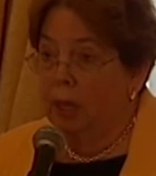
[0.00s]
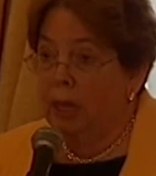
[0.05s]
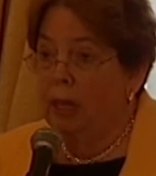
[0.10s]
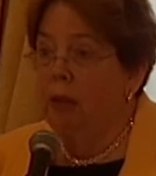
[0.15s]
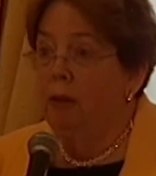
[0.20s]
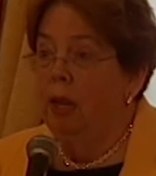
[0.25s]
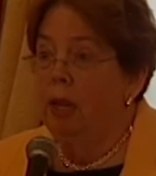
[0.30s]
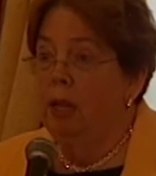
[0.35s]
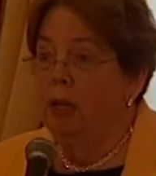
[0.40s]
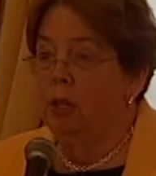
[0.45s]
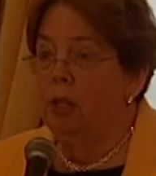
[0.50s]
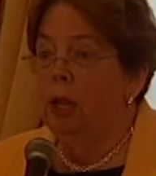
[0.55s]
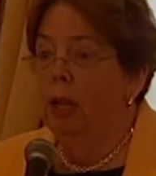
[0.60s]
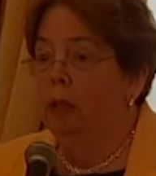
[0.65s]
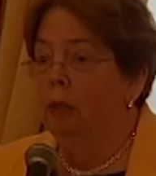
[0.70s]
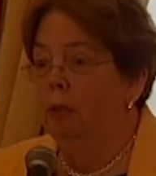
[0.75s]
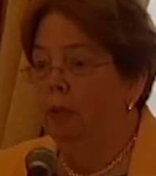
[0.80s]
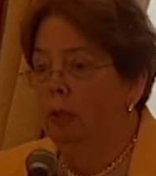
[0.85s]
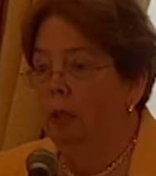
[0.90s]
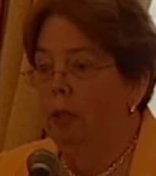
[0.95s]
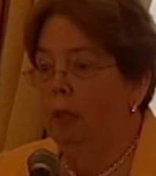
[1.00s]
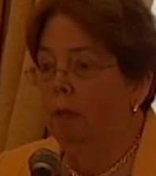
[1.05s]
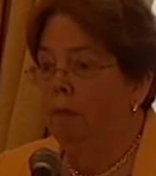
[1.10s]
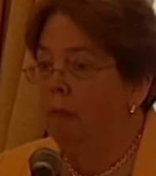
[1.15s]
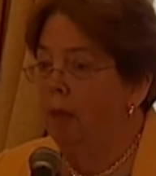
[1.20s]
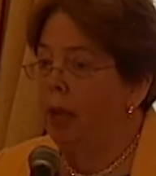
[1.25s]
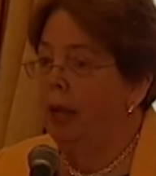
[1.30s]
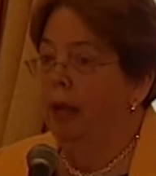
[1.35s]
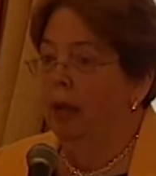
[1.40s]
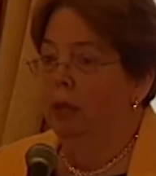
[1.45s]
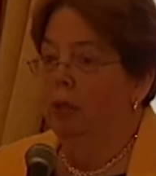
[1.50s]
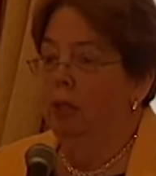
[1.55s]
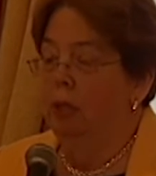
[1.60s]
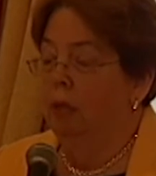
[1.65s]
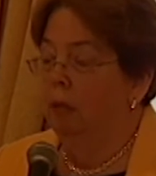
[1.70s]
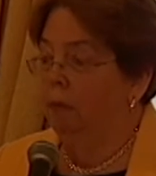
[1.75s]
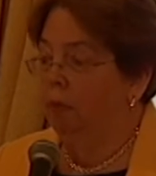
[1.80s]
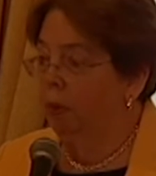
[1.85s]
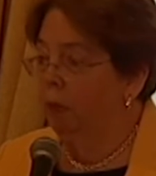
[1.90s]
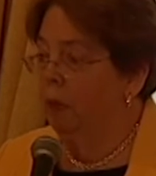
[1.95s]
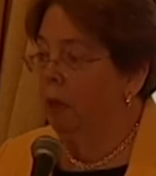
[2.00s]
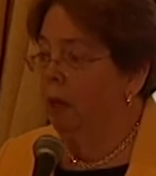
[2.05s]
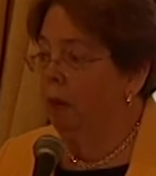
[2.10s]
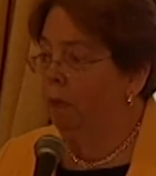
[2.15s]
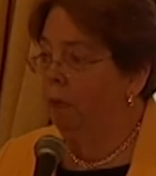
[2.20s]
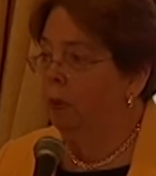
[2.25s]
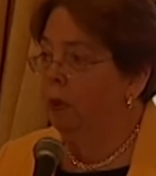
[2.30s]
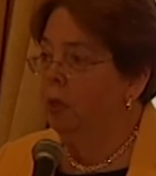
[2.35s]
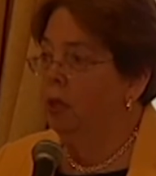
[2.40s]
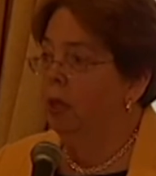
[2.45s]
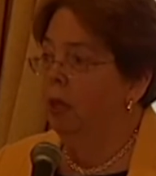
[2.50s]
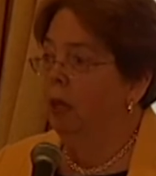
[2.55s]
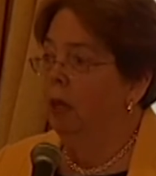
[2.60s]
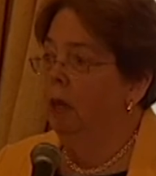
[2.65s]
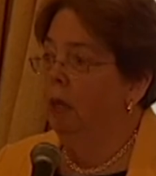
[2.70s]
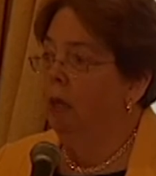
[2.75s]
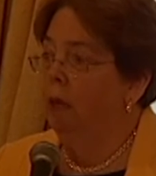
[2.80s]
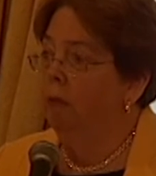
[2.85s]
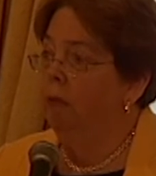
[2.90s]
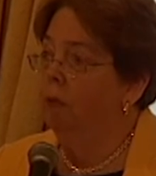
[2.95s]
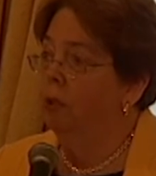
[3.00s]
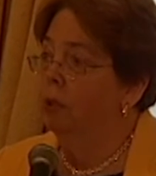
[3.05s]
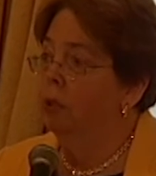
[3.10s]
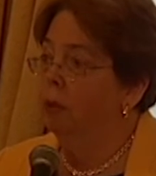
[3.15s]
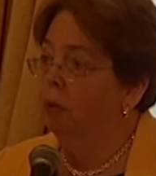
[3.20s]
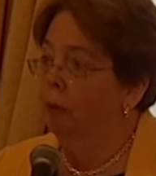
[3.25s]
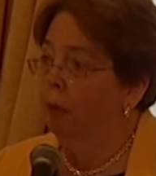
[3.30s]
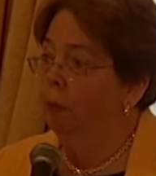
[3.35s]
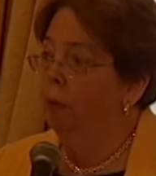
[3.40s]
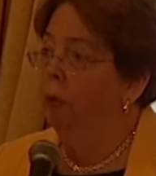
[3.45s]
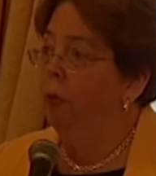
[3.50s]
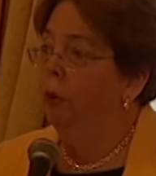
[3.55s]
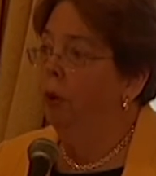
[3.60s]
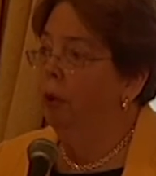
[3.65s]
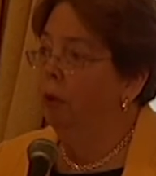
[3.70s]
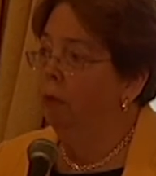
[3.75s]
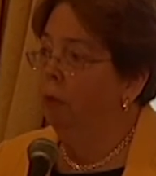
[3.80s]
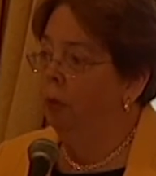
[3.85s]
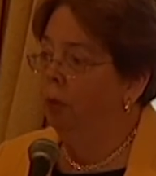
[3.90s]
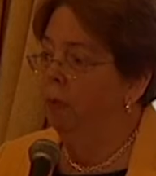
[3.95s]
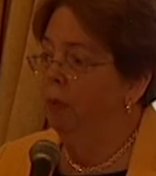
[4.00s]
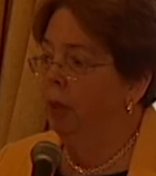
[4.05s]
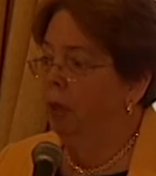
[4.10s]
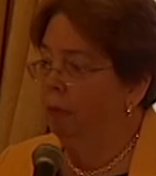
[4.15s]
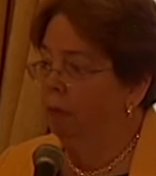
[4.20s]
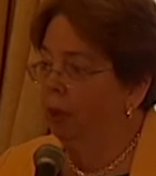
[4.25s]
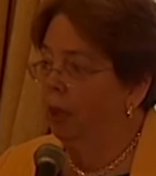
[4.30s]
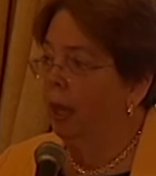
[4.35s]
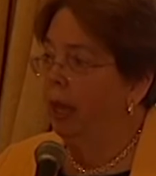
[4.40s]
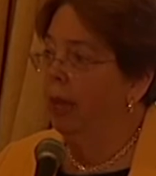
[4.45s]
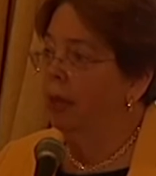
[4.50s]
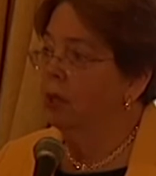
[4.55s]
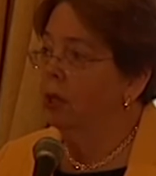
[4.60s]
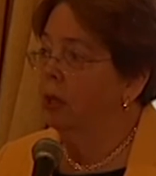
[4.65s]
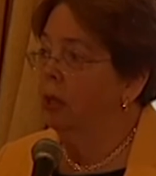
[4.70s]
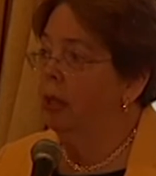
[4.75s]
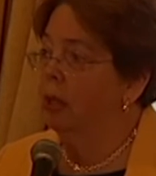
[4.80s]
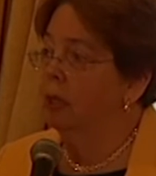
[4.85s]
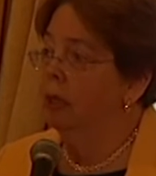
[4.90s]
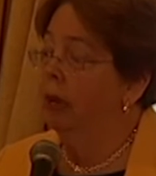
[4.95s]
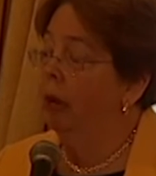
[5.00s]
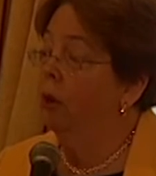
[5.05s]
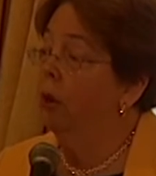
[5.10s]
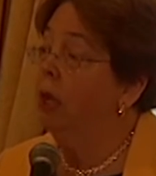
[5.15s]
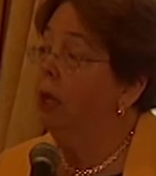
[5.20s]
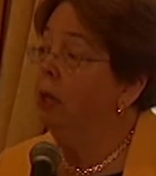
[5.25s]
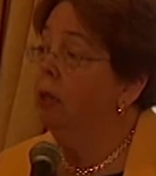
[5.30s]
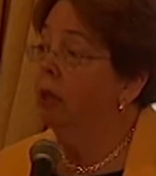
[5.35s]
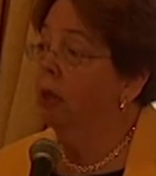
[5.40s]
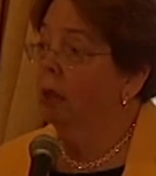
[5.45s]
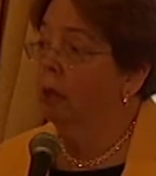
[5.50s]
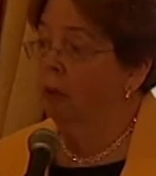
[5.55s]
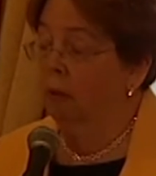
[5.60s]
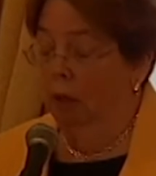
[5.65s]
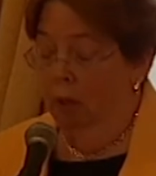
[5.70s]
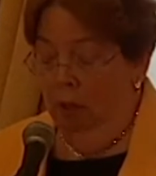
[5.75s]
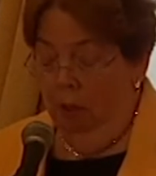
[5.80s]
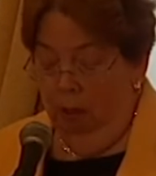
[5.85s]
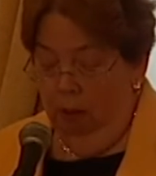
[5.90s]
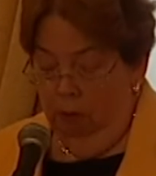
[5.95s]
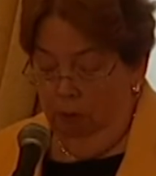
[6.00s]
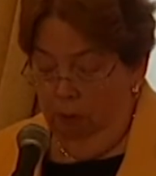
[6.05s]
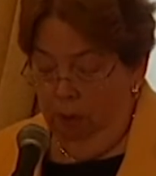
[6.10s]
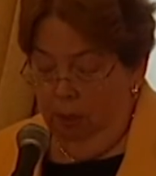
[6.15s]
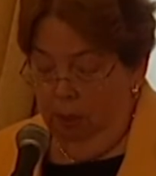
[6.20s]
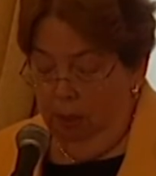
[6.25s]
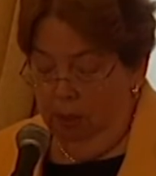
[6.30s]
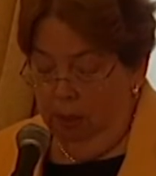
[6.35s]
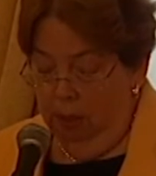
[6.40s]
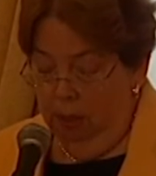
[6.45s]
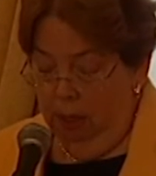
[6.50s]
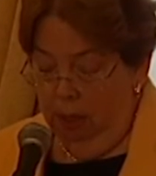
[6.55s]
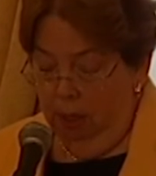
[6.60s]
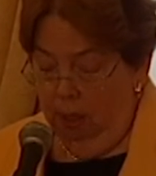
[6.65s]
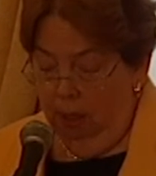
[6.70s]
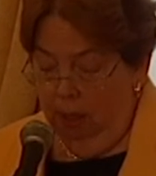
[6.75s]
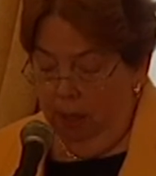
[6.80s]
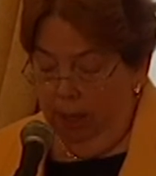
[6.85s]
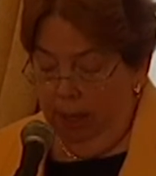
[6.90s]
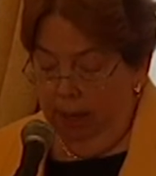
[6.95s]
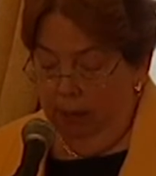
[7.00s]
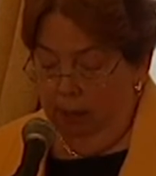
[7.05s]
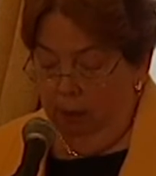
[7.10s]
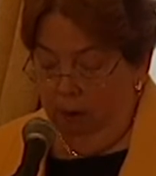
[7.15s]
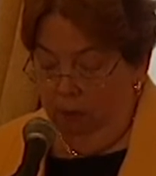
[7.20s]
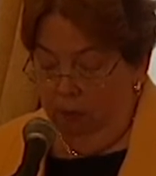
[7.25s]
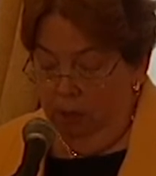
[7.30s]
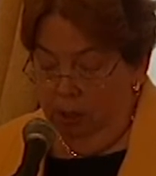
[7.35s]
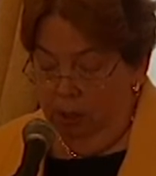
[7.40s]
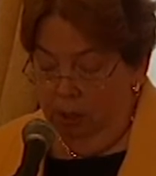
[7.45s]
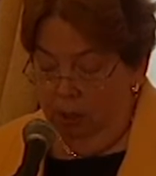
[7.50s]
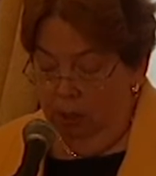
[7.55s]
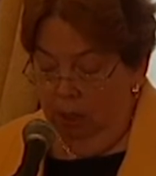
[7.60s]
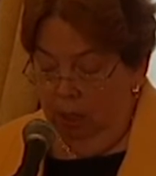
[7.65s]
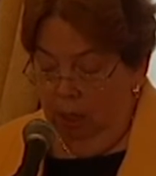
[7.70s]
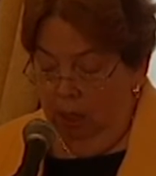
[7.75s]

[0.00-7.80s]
he, he dealt in mass. He, he, present, he just appointed women and blacks, and that's how he dealt with his uh, activists.